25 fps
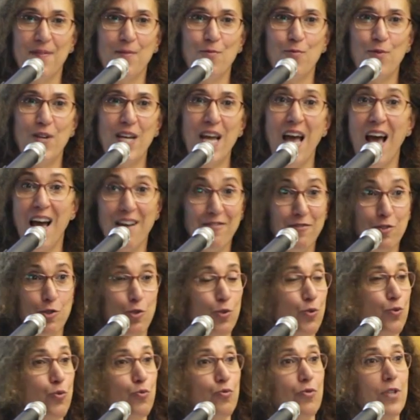we have to
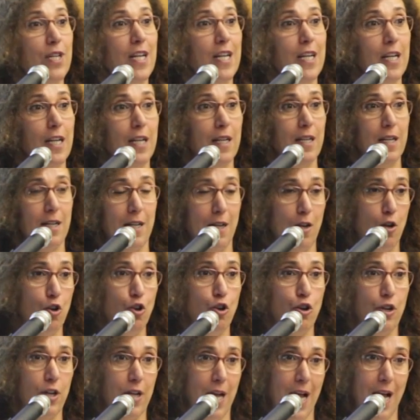really
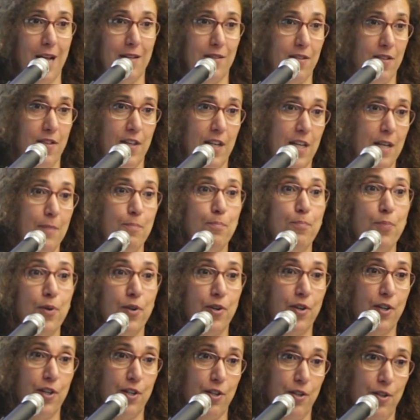look at the
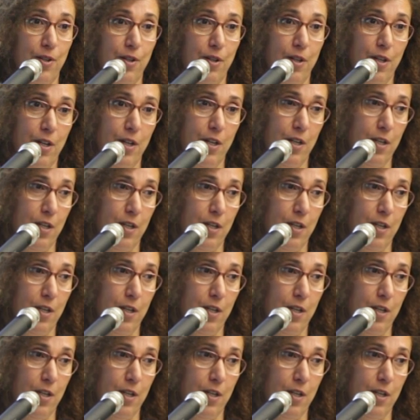empirical